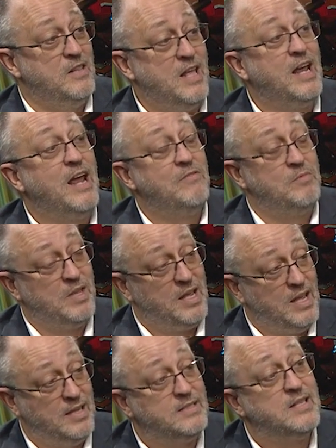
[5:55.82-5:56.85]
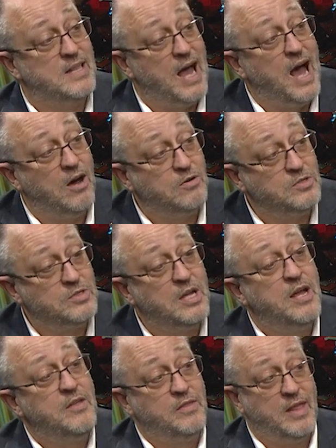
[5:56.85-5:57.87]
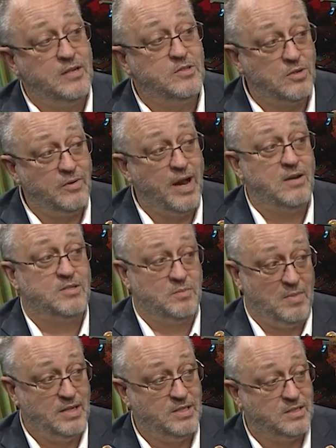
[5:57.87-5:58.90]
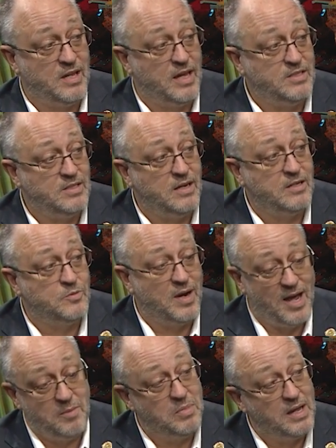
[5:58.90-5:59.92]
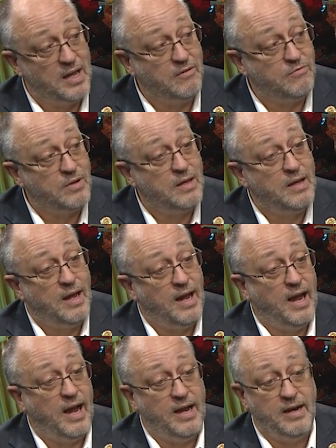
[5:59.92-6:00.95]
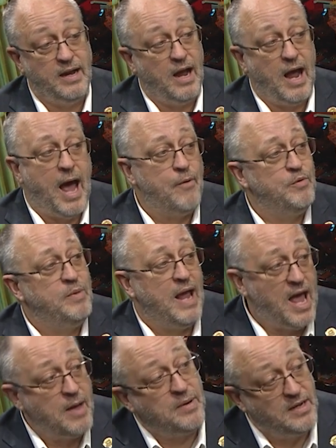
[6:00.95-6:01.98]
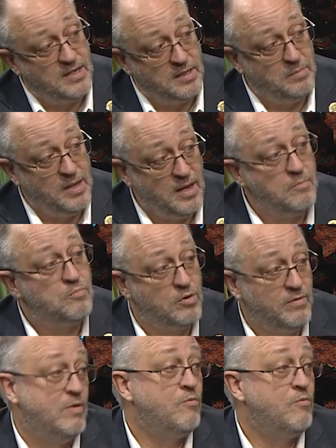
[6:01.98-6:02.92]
they gave them the keys to the House. They sold out some legislation, is what I believe. And I would be happy to be proven